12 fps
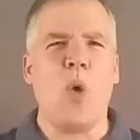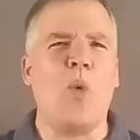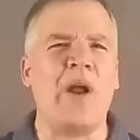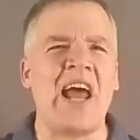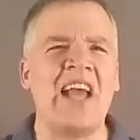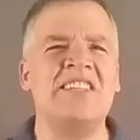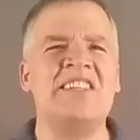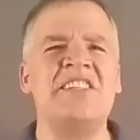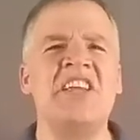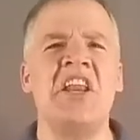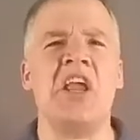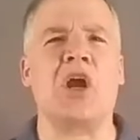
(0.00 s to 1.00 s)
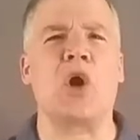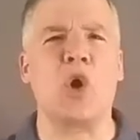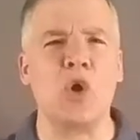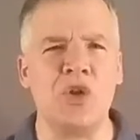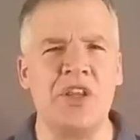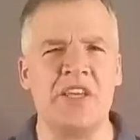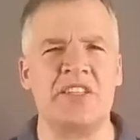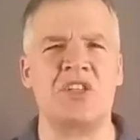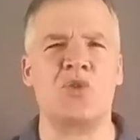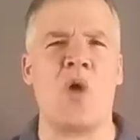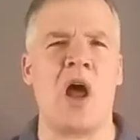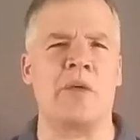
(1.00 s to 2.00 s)
when I sitting heard the
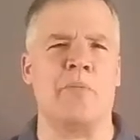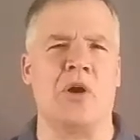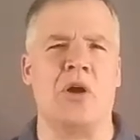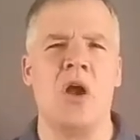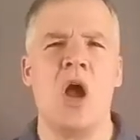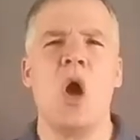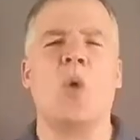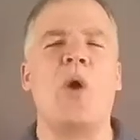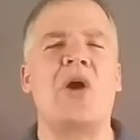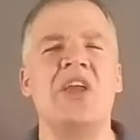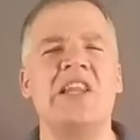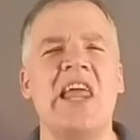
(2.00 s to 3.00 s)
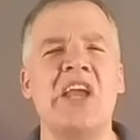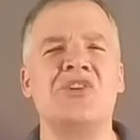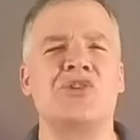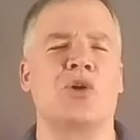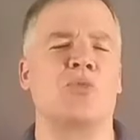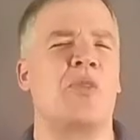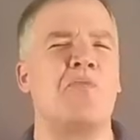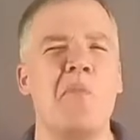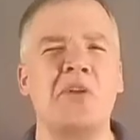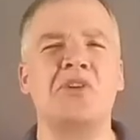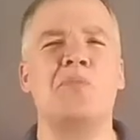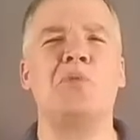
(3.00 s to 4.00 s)
astronomer where he lectured with
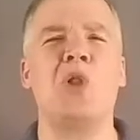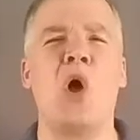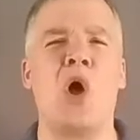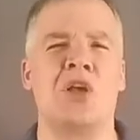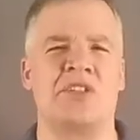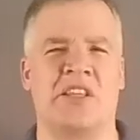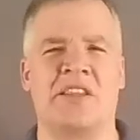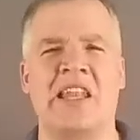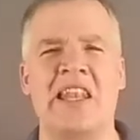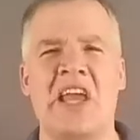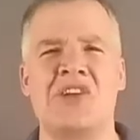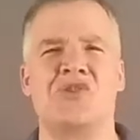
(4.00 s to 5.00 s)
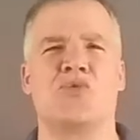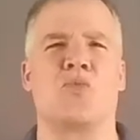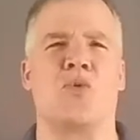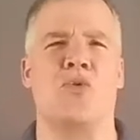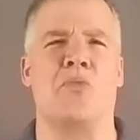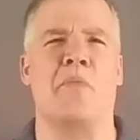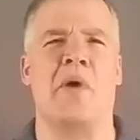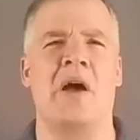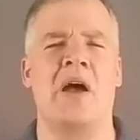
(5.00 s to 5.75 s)
much applause in the lecture room,